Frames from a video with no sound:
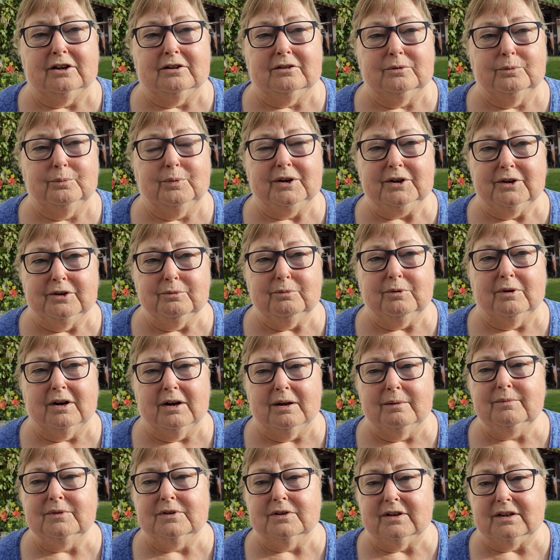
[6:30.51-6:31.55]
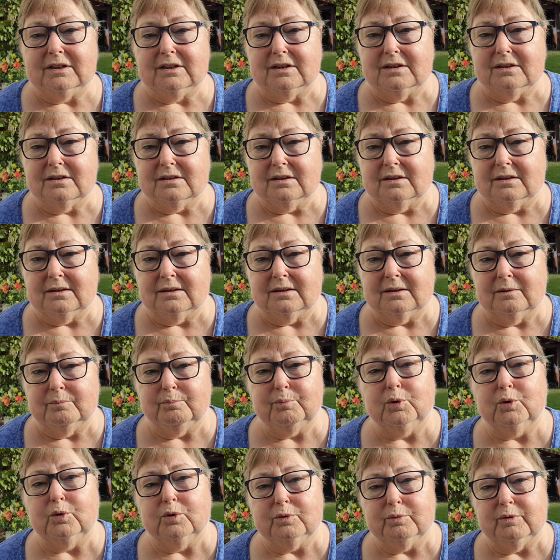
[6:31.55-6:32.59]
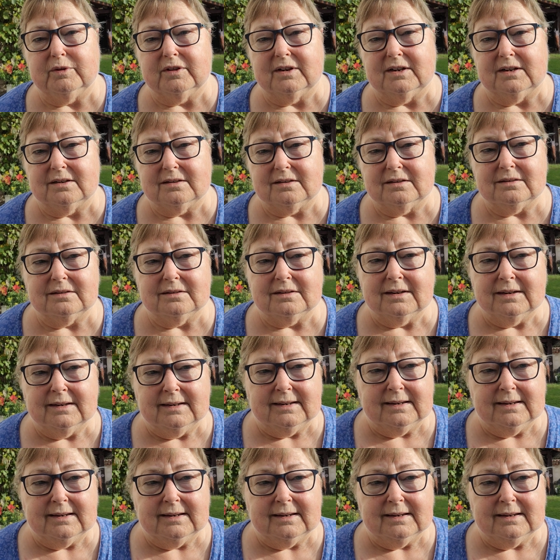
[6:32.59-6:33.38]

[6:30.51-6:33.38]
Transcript: wonder why I'm doing this and are bored with this and